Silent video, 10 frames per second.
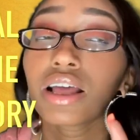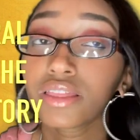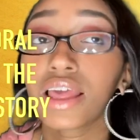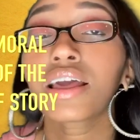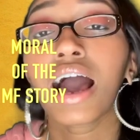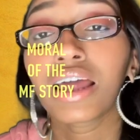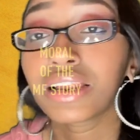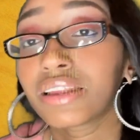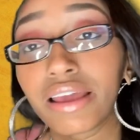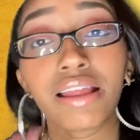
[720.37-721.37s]
thank God
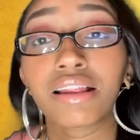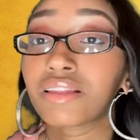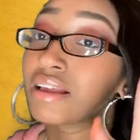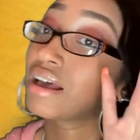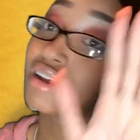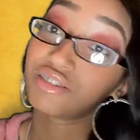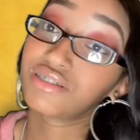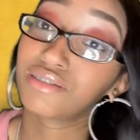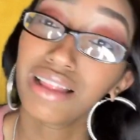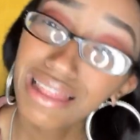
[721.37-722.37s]
it didn't. And thank God she's
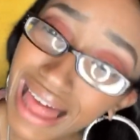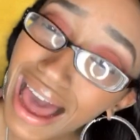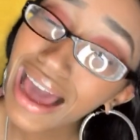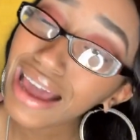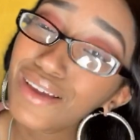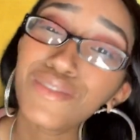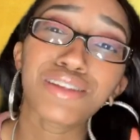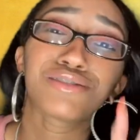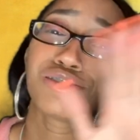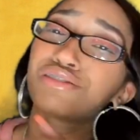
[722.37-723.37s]
still alive
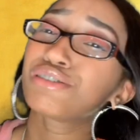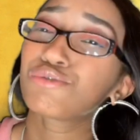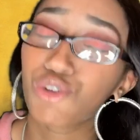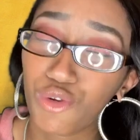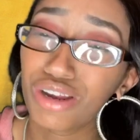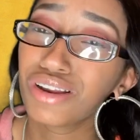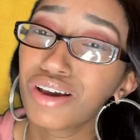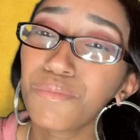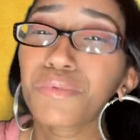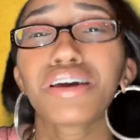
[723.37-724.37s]
and she's still turning
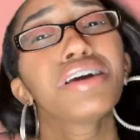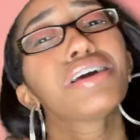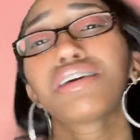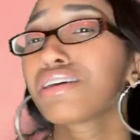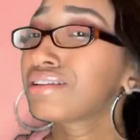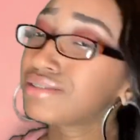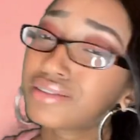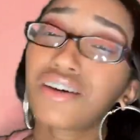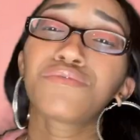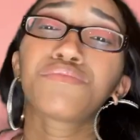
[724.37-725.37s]
up and
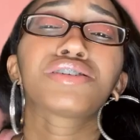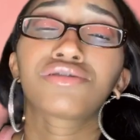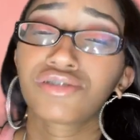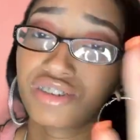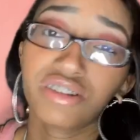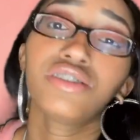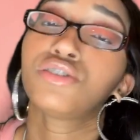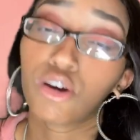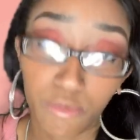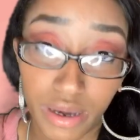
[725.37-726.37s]
stuff, but she
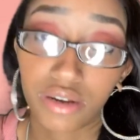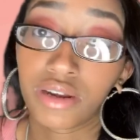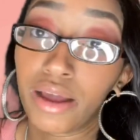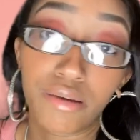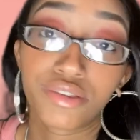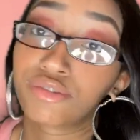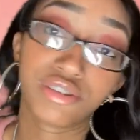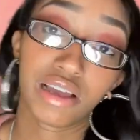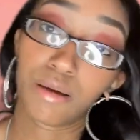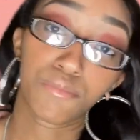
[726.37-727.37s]
know better now. So
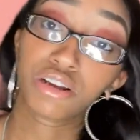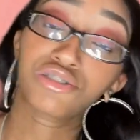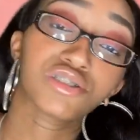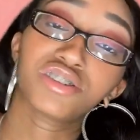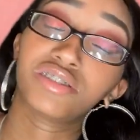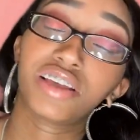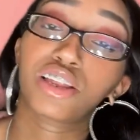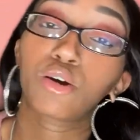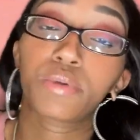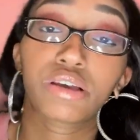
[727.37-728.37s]
she, I'm pretty sure she ain't take
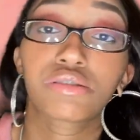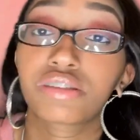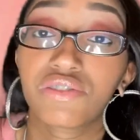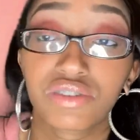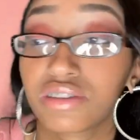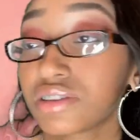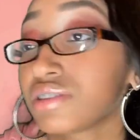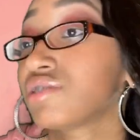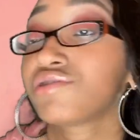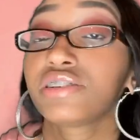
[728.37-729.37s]
no pills ever since
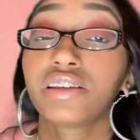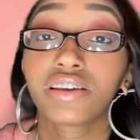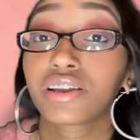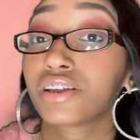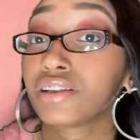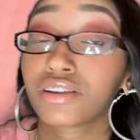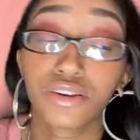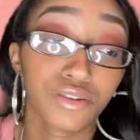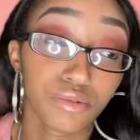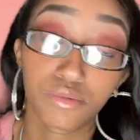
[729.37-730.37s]
then. And she did, get
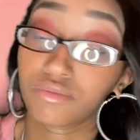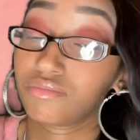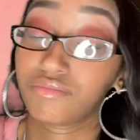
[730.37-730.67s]
girl,